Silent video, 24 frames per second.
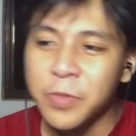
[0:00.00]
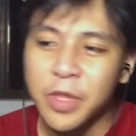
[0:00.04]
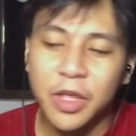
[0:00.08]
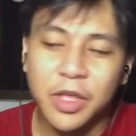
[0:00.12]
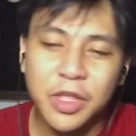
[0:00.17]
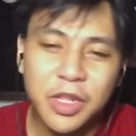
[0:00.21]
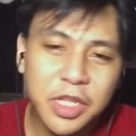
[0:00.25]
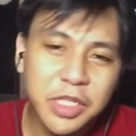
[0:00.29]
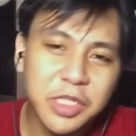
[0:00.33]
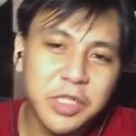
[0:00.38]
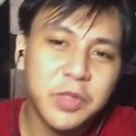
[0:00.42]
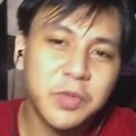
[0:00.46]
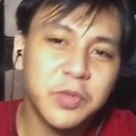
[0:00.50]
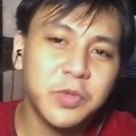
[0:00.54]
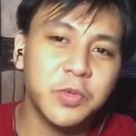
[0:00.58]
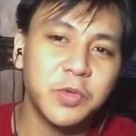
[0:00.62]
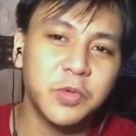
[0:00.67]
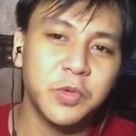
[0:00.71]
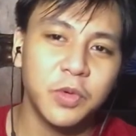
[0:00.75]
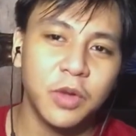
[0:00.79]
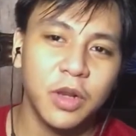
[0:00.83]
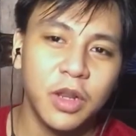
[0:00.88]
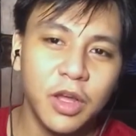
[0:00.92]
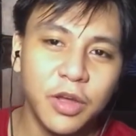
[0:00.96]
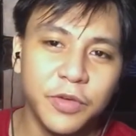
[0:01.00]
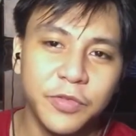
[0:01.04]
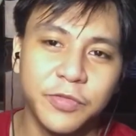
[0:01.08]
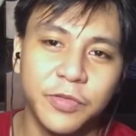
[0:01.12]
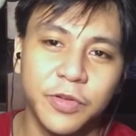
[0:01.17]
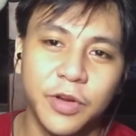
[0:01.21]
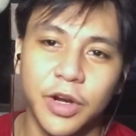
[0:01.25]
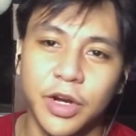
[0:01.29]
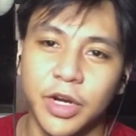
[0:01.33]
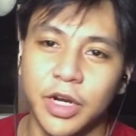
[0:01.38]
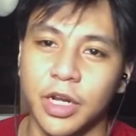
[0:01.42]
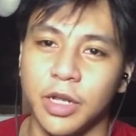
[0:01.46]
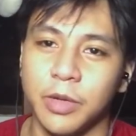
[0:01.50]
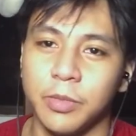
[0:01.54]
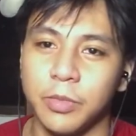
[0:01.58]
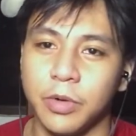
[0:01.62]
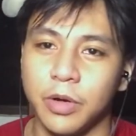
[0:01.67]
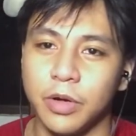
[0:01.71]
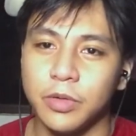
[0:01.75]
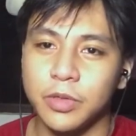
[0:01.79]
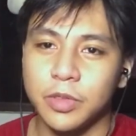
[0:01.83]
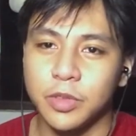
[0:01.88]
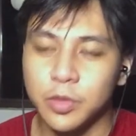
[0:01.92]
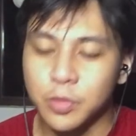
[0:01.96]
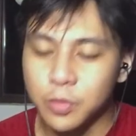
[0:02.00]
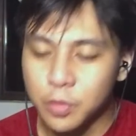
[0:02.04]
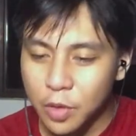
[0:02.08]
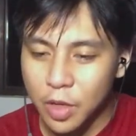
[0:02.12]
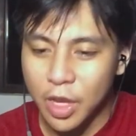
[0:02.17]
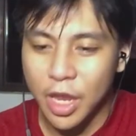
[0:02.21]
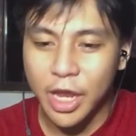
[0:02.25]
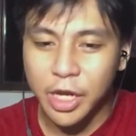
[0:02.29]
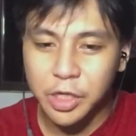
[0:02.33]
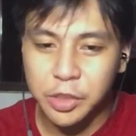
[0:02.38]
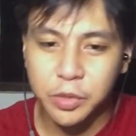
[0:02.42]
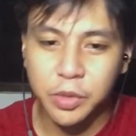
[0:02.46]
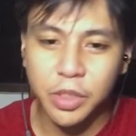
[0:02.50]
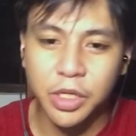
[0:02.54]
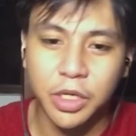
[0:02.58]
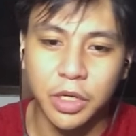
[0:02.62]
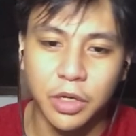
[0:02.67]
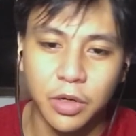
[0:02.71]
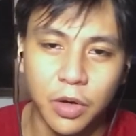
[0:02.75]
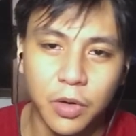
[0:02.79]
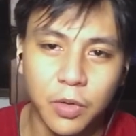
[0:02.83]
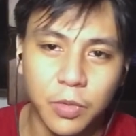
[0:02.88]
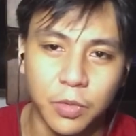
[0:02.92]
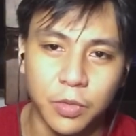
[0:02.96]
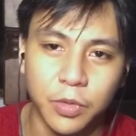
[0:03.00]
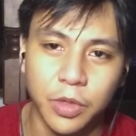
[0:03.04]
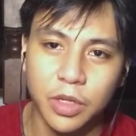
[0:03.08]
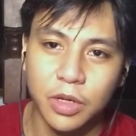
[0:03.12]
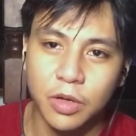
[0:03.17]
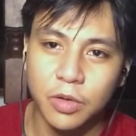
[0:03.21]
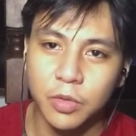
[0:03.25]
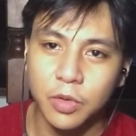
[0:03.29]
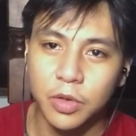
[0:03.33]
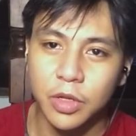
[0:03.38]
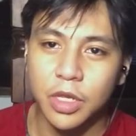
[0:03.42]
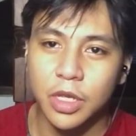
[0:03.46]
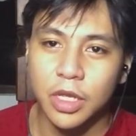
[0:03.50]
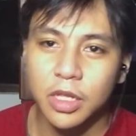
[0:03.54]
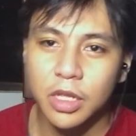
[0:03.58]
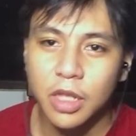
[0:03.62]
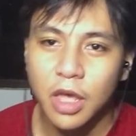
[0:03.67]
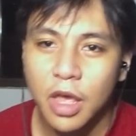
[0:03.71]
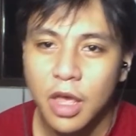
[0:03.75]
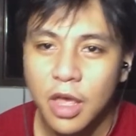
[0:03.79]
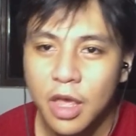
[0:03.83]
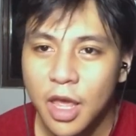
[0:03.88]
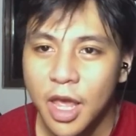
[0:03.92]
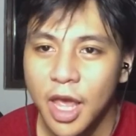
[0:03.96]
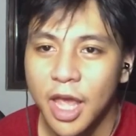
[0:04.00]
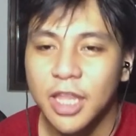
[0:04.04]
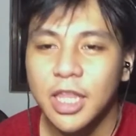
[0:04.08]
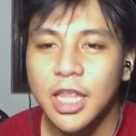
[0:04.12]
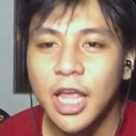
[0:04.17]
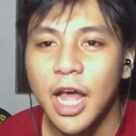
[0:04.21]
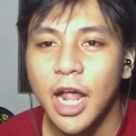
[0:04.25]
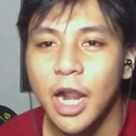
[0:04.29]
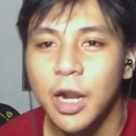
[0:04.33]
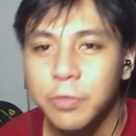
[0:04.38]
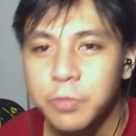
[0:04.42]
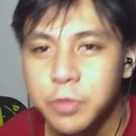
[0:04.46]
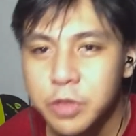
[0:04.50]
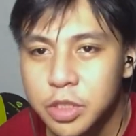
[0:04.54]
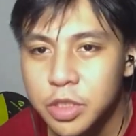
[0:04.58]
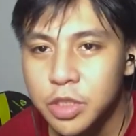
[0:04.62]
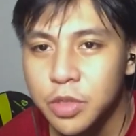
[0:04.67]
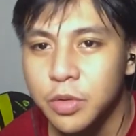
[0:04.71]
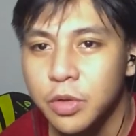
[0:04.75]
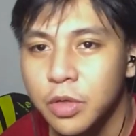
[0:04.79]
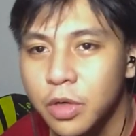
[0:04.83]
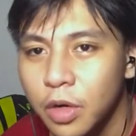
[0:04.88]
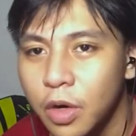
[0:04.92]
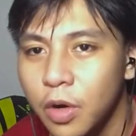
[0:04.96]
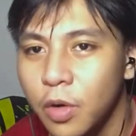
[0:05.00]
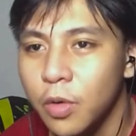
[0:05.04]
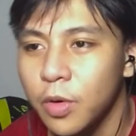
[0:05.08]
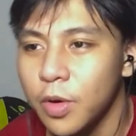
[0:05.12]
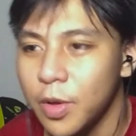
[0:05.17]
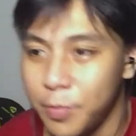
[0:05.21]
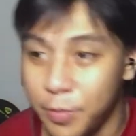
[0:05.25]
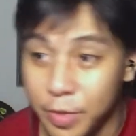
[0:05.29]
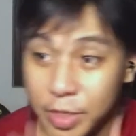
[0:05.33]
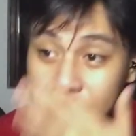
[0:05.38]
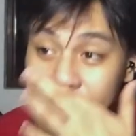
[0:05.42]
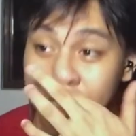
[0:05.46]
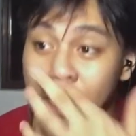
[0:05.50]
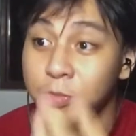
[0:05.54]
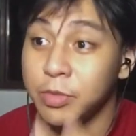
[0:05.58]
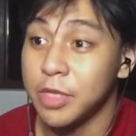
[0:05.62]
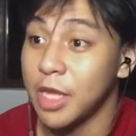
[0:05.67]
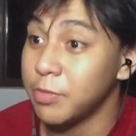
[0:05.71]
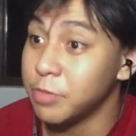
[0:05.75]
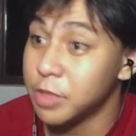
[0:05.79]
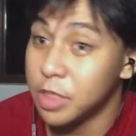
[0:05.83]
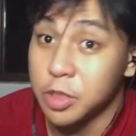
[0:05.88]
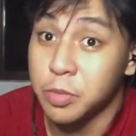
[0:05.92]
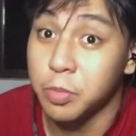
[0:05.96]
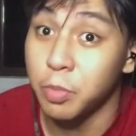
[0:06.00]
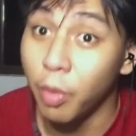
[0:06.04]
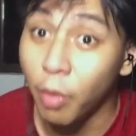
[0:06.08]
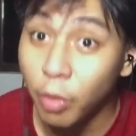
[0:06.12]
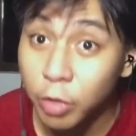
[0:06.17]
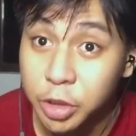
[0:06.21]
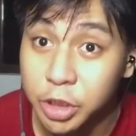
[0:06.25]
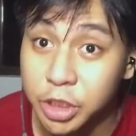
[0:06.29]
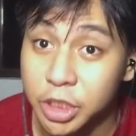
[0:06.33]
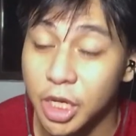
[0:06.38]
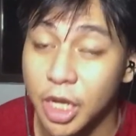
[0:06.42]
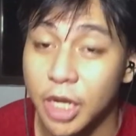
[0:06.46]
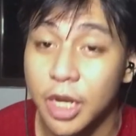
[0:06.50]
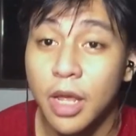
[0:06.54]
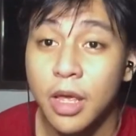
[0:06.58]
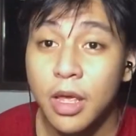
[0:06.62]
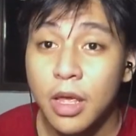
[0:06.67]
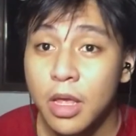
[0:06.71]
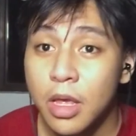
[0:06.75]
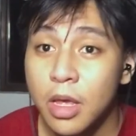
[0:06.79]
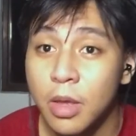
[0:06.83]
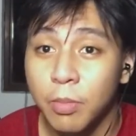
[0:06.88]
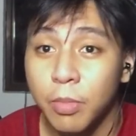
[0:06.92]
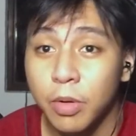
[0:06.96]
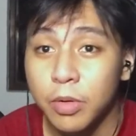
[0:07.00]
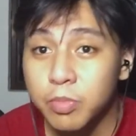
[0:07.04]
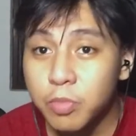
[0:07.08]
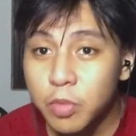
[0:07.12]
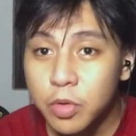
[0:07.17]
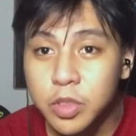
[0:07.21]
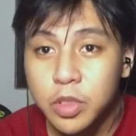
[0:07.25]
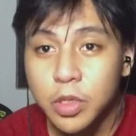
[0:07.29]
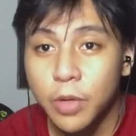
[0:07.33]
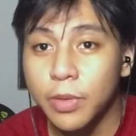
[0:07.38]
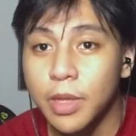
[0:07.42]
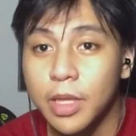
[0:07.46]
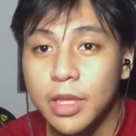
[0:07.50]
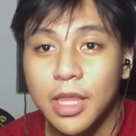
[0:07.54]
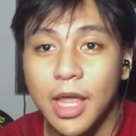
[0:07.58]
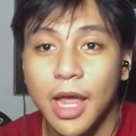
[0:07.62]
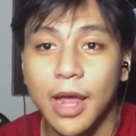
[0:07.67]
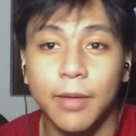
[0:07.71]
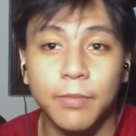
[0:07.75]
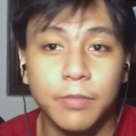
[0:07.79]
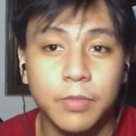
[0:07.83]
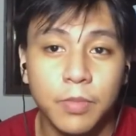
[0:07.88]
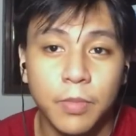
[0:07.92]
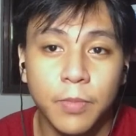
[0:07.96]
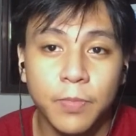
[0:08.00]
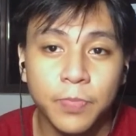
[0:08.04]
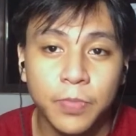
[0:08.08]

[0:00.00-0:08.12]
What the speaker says: You need to love learning, bro, to actually grow. You know, it helps you grow. I mean, sometimes it's bullshit, but most of the time,